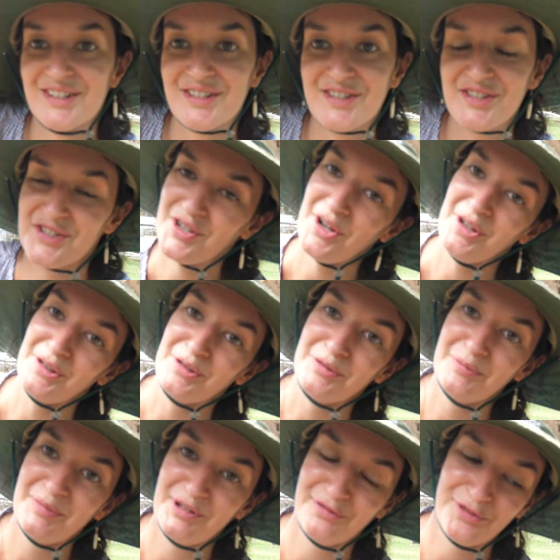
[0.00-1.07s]
So
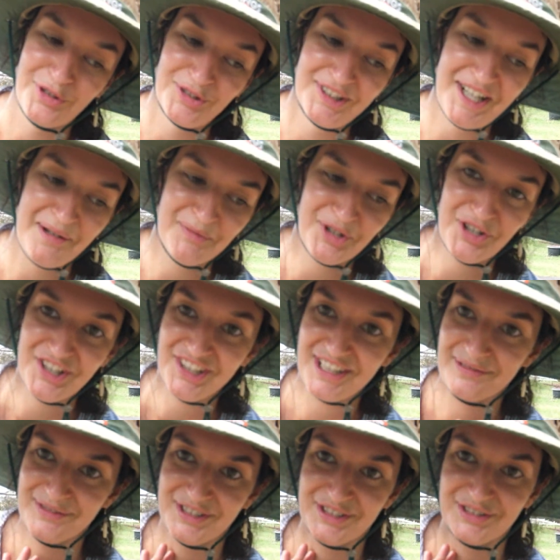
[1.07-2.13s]
before I'm gonna
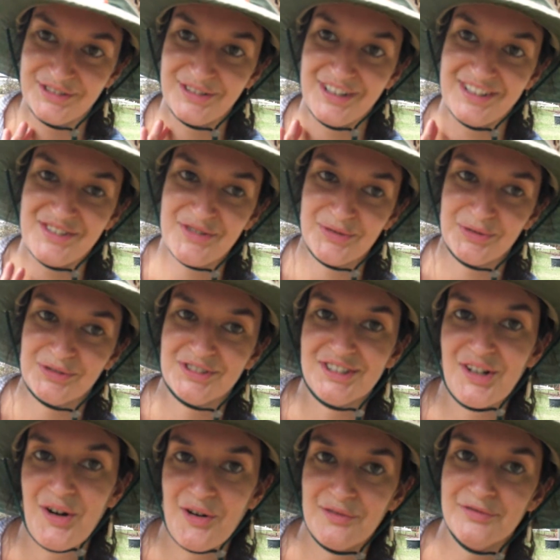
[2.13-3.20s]
give you a
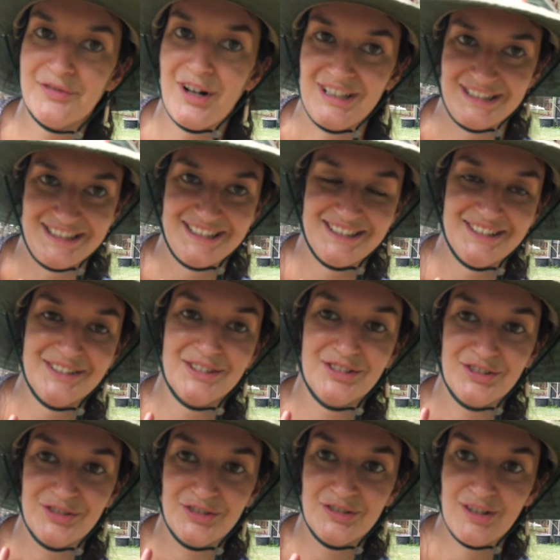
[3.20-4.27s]
tour of our
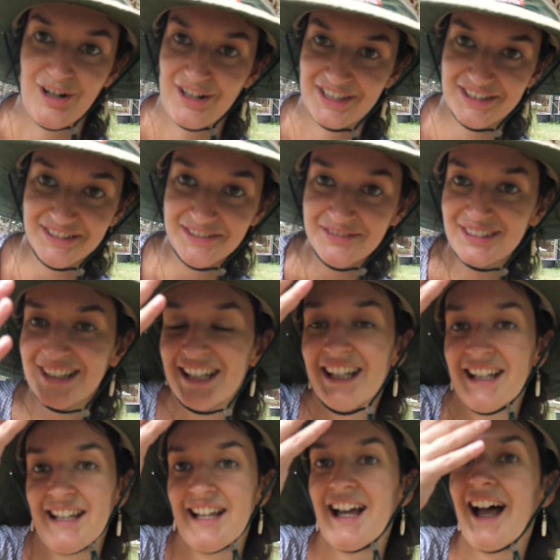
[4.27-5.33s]
garden.
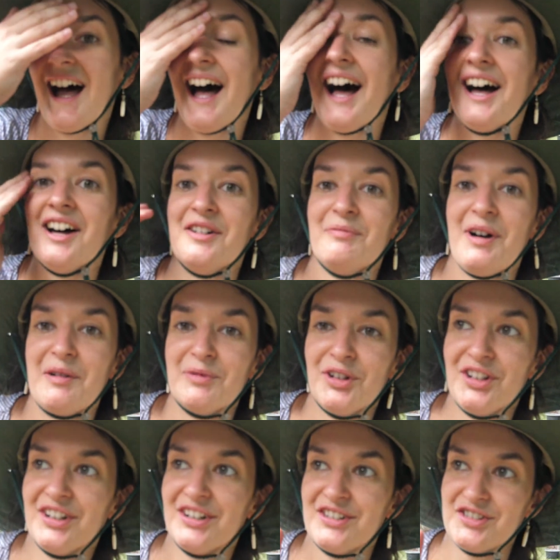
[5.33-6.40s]
I'm
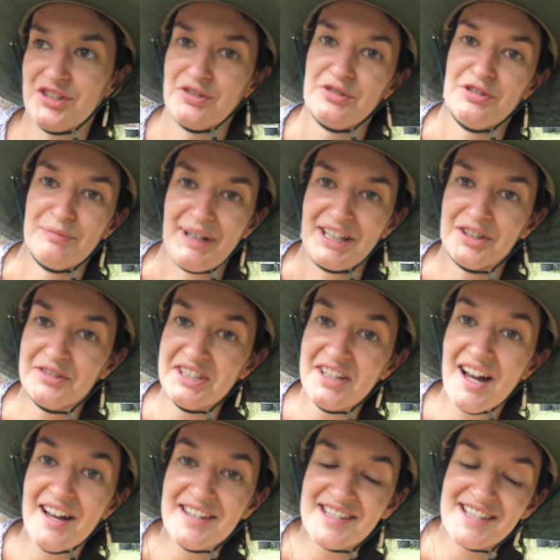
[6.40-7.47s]
gonna show you my
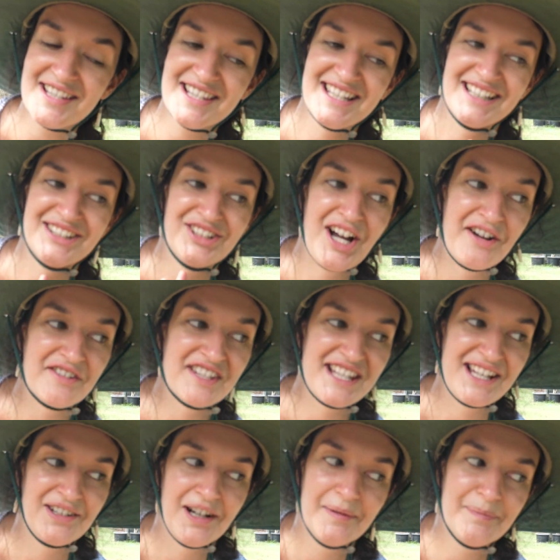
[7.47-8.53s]
greenhouses. They're now
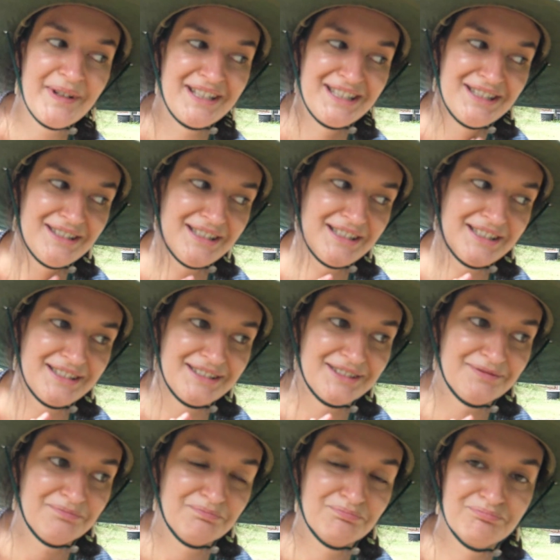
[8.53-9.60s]
set up and in
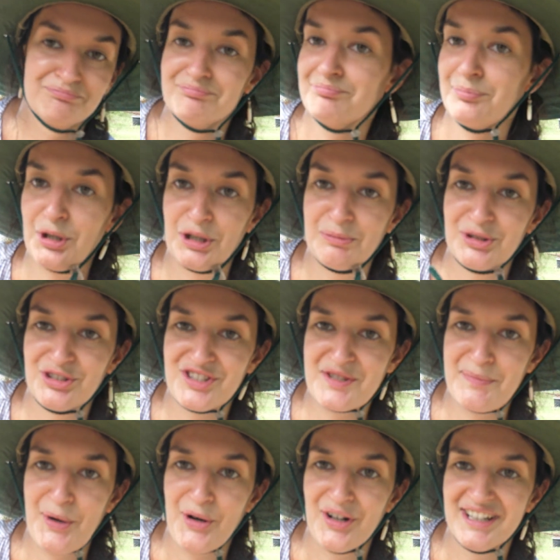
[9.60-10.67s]
their permanent
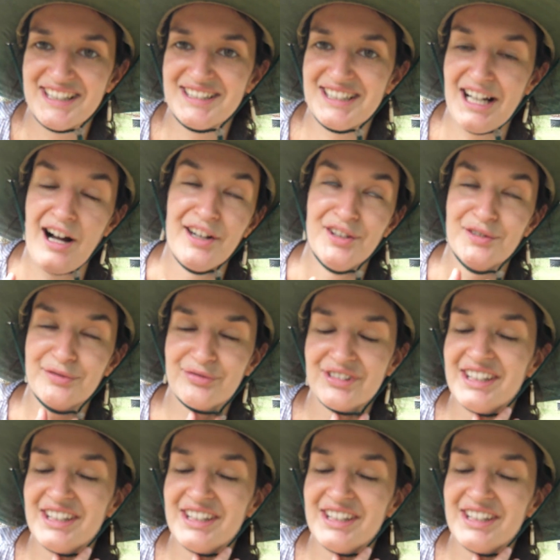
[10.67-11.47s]
spot, kind of.